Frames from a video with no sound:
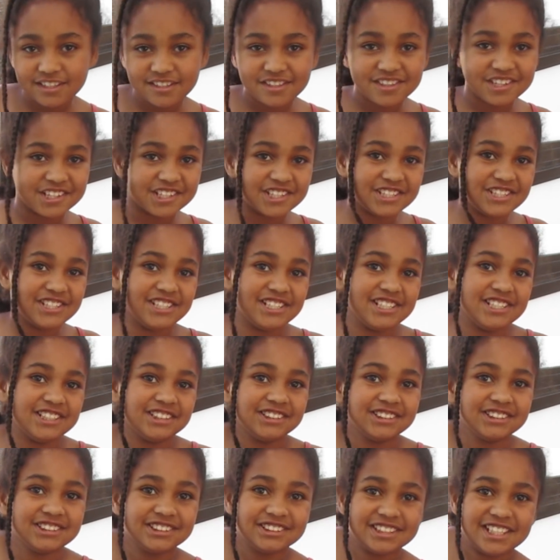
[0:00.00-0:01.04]
13.
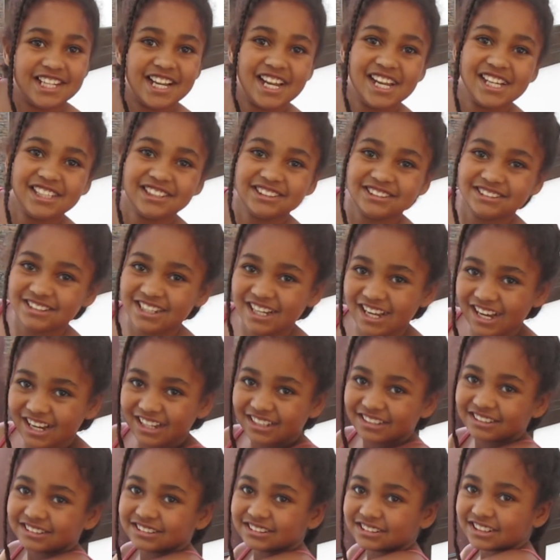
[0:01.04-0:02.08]

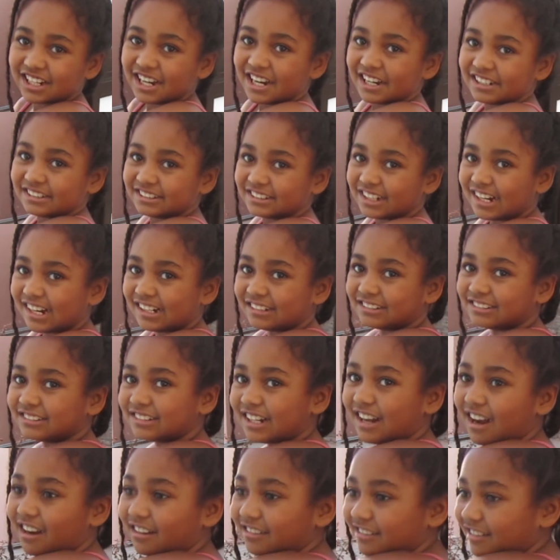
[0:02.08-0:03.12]
Ah, I wonder which
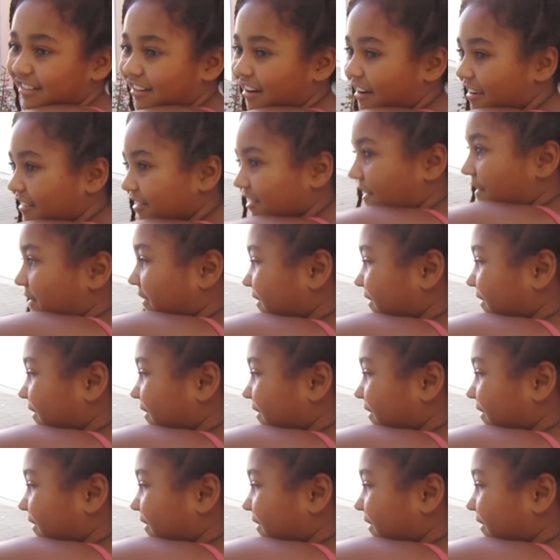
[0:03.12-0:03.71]
Corinthians